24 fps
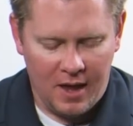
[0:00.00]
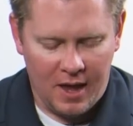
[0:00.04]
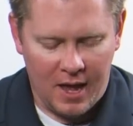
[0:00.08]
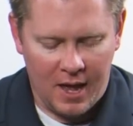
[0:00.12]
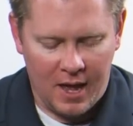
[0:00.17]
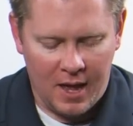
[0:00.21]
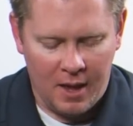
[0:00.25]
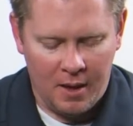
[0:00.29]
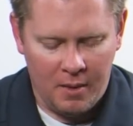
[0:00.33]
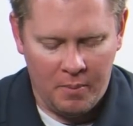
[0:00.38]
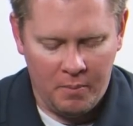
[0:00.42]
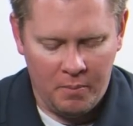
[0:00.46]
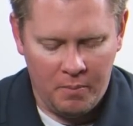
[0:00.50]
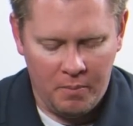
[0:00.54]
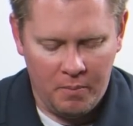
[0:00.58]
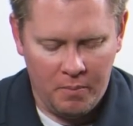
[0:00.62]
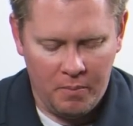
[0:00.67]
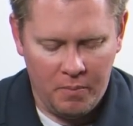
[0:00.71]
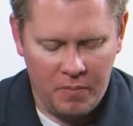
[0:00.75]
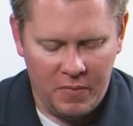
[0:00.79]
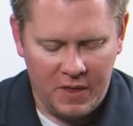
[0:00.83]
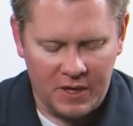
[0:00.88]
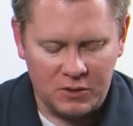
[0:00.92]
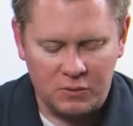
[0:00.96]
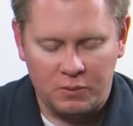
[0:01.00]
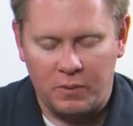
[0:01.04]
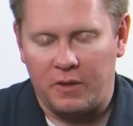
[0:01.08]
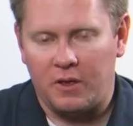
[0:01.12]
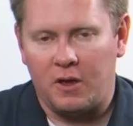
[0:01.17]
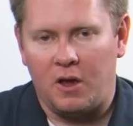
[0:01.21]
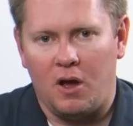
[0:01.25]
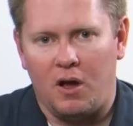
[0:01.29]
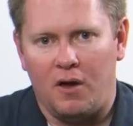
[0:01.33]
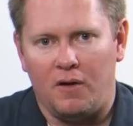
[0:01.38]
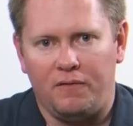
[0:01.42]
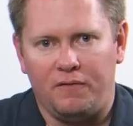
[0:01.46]
That's why
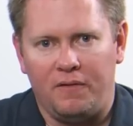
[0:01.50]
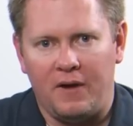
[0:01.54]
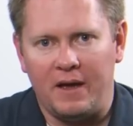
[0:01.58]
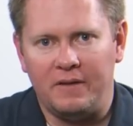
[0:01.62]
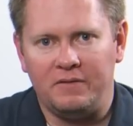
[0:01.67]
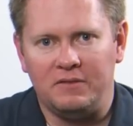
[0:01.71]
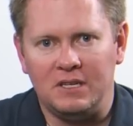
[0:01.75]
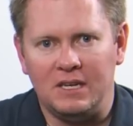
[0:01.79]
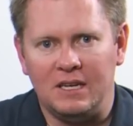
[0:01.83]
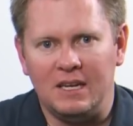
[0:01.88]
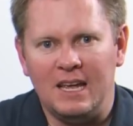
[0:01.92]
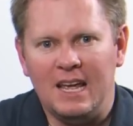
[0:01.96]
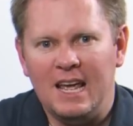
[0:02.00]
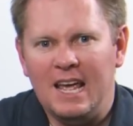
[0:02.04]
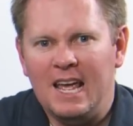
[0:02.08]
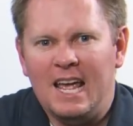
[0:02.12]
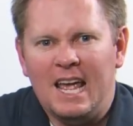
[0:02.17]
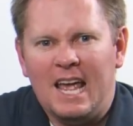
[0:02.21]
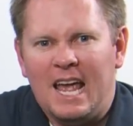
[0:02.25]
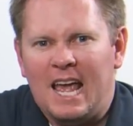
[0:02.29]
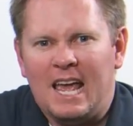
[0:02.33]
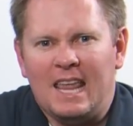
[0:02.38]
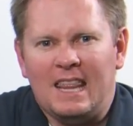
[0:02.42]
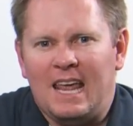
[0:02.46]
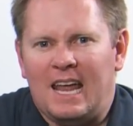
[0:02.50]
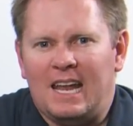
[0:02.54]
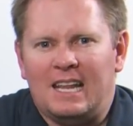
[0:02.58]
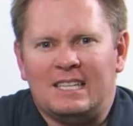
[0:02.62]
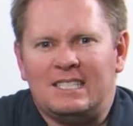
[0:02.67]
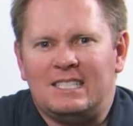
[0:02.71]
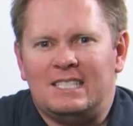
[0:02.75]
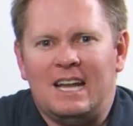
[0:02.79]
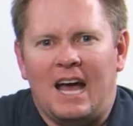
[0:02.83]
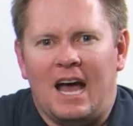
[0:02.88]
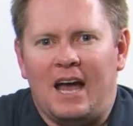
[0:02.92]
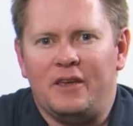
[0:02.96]
they call it 5D. And that
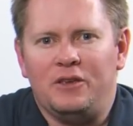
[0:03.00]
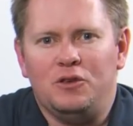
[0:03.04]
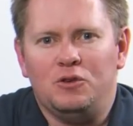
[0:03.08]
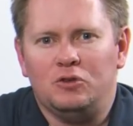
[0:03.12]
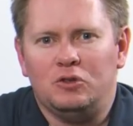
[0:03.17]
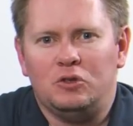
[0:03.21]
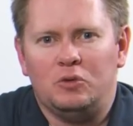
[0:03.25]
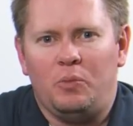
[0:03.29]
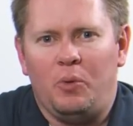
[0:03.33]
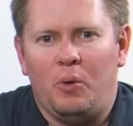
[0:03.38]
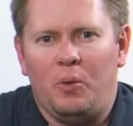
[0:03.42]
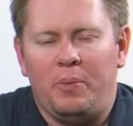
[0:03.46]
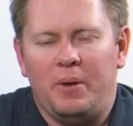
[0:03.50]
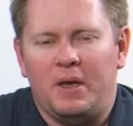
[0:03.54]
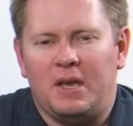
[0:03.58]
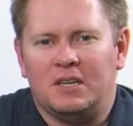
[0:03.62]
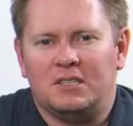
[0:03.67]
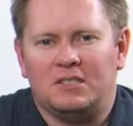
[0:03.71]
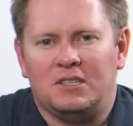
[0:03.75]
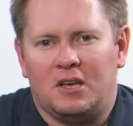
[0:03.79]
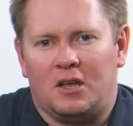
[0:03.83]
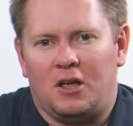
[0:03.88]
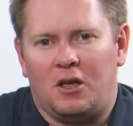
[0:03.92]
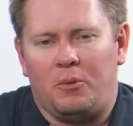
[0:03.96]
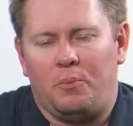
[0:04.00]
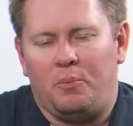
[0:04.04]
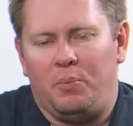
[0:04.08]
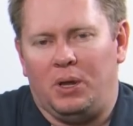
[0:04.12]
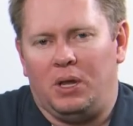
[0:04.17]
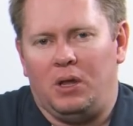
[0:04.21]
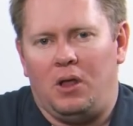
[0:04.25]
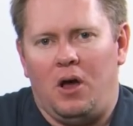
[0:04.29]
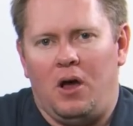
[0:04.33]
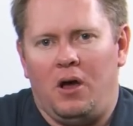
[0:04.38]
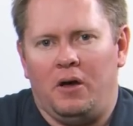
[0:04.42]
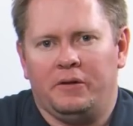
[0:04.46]
it's not usable because it
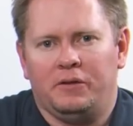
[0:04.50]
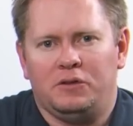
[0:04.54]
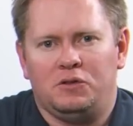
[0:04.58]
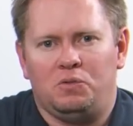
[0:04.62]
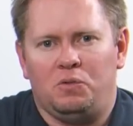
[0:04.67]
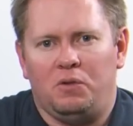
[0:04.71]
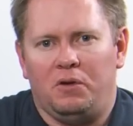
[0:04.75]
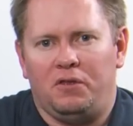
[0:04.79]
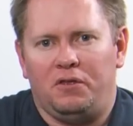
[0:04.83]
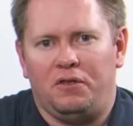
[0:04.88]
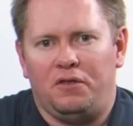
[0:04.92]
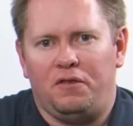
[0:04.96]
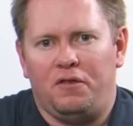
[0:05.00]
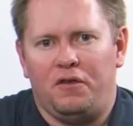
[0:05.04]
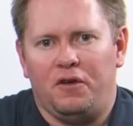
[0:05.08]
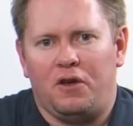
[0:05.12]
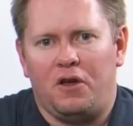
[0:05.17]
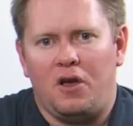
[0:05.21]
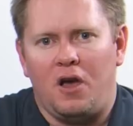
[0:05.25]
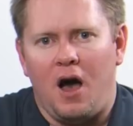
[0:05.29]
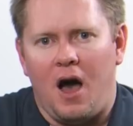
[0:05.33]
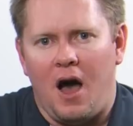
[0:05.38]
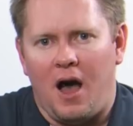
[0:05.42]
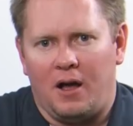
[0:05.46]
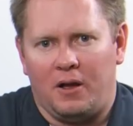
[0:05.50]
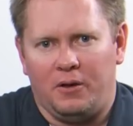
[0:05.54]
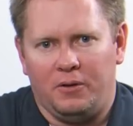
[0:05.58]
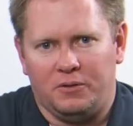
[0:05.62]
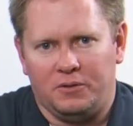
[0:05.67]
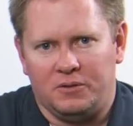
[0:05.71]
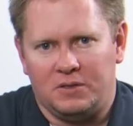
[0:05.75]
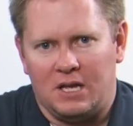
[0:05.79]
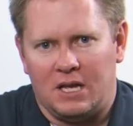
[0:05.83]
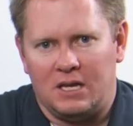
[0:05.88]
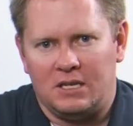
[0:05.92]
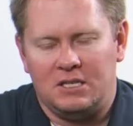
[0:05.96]
belongs with the
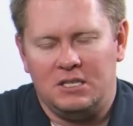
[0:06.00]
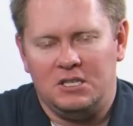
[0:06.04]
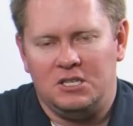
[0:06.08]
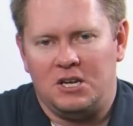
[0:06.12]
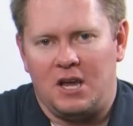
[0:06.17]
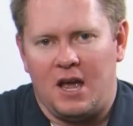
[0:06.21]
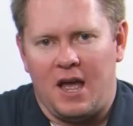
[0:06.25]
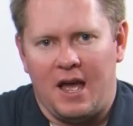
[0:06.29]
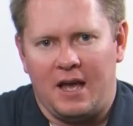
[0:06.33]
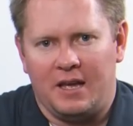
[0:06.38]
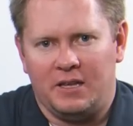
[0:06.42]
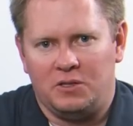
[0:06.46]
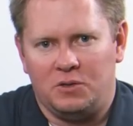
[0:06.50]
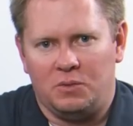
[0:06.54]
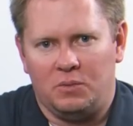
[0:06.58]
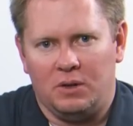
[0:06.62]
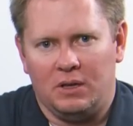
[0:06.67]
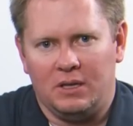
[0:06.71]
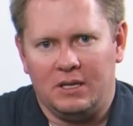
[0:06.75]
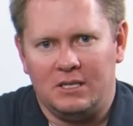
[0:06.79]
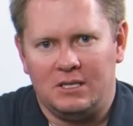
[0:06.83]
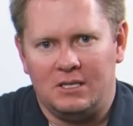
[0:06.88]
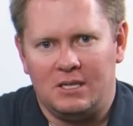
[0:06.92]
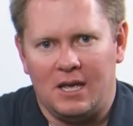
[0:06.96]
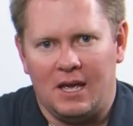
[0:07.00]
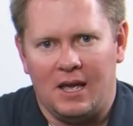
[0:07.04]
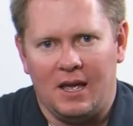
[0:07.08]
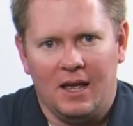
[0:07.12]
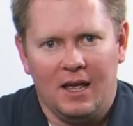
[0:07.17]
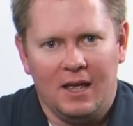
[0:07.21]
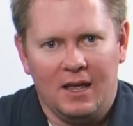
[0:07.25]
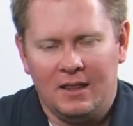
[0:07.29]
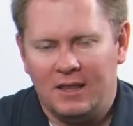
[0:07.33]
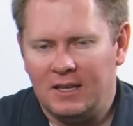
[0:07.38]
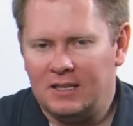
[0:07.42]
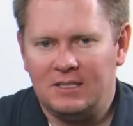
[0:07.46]
goggles that DJI hasn't released yet.
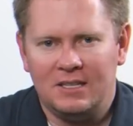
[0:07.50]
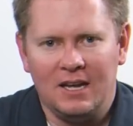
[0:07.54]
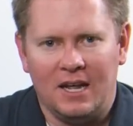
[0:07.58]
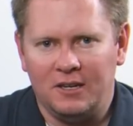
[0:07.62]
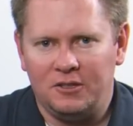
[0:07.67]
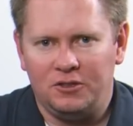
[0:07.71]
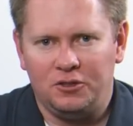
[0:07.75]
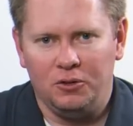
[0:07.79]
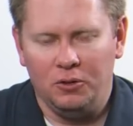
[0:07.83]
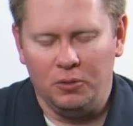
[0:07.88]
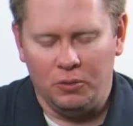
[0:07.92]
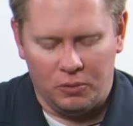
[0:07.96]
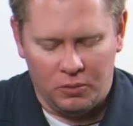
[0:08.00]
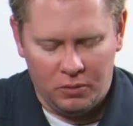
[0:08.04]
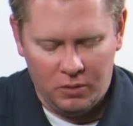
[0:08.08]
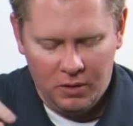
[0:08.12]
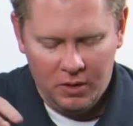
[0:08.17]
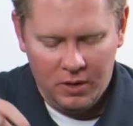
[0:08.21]
That's not true.